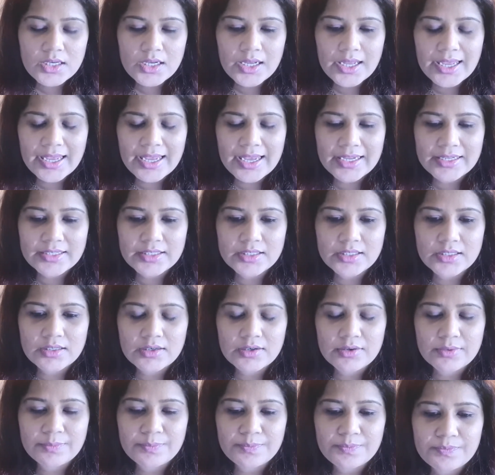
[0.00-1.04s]
And
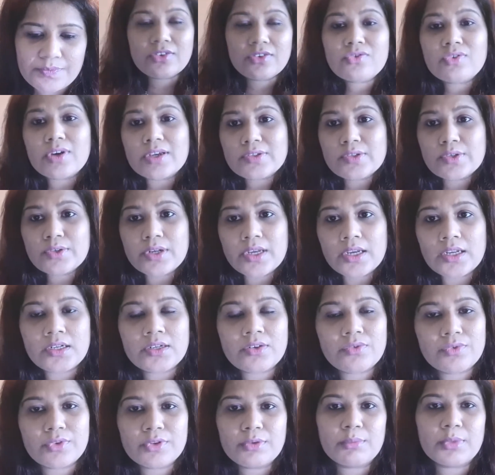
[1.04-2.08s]
it
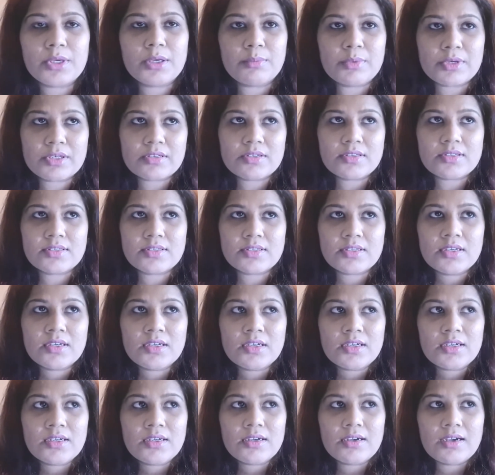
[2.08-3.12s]
resonated with me because
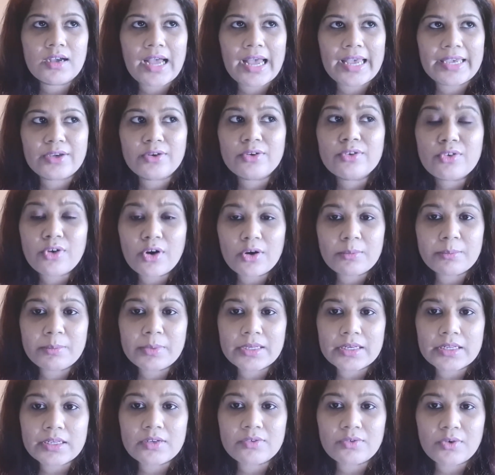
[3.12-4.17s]
I could not
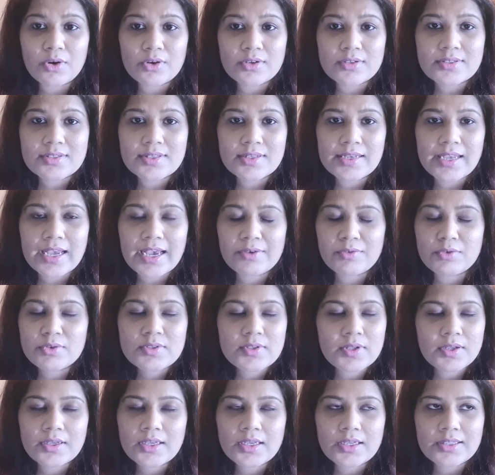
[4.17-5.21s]
believe, honestly. I was
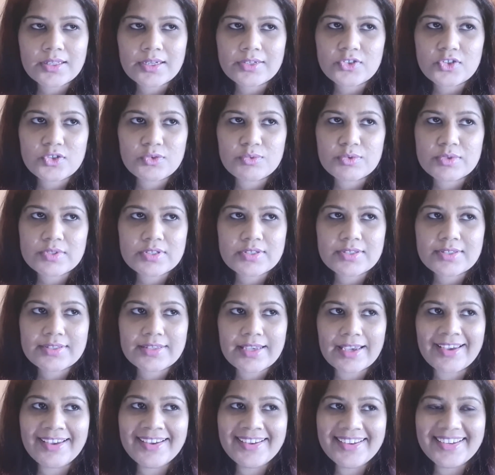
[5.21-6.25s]
thinking that she would just
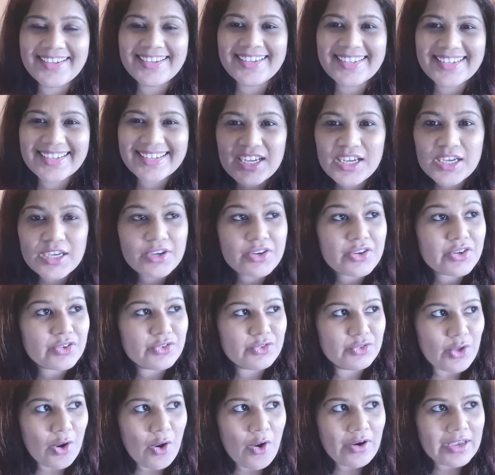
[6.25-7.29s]
say
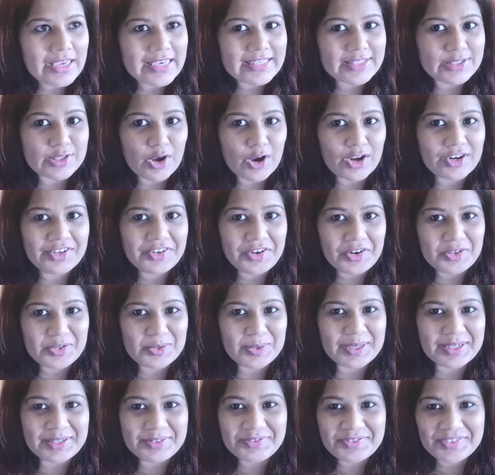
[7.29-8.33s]
no, he's not your
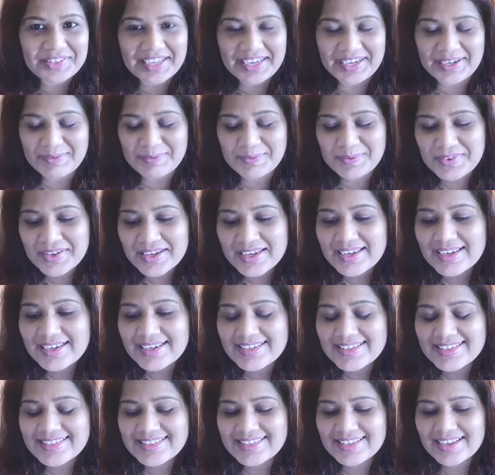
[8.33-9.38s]
twin flame.
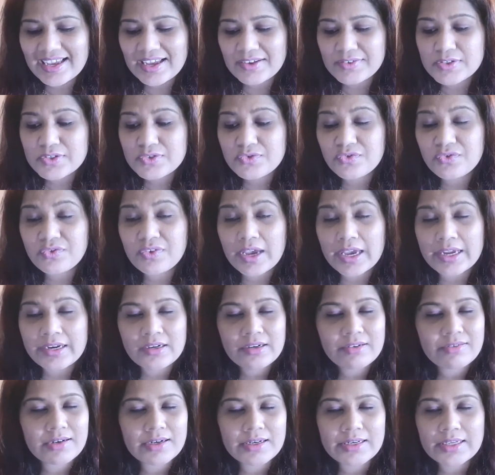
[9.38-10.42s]
So I was
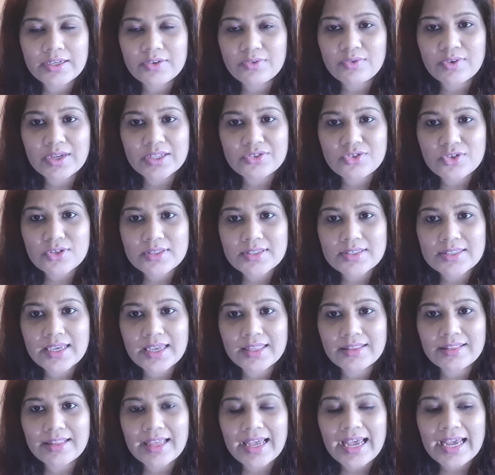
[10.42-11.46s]
very relieved when she
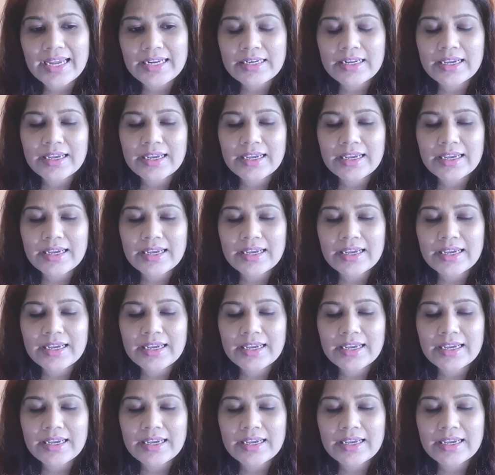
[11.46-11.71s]
said that.